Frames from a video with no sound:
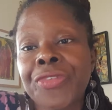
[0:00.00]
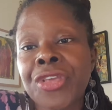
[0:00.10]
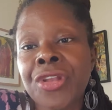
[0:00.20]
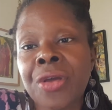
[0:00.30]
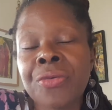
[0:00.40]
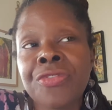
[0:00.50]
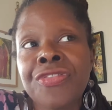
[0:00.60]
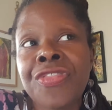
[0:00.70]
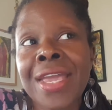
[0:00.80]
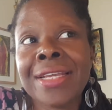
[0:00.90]

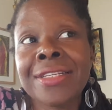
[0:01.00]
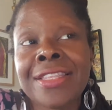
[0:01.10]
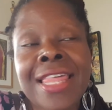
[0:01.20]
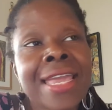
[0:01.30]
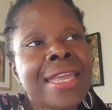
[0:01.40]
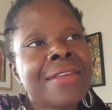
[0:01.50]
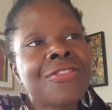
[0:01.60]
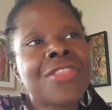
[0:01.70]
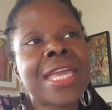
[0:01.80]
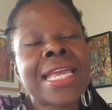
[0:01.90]

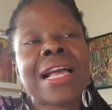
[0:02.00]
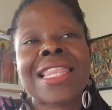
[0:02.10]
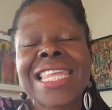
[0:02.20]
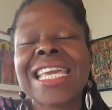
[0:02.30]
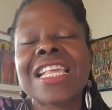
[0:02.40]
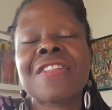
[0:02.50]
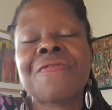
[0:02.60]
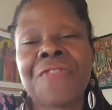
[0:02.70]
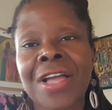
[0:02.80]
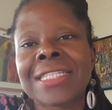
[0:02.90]
I think it's
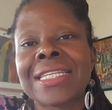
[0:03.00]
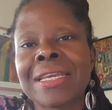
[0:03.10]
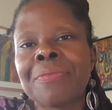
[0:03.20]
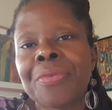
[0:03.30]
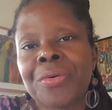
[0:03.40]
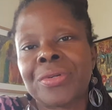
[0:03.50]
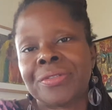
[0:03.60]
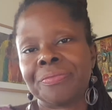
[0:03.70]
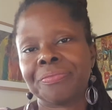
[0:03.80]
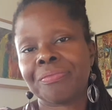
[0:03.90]
vitally
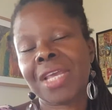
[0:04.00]
important.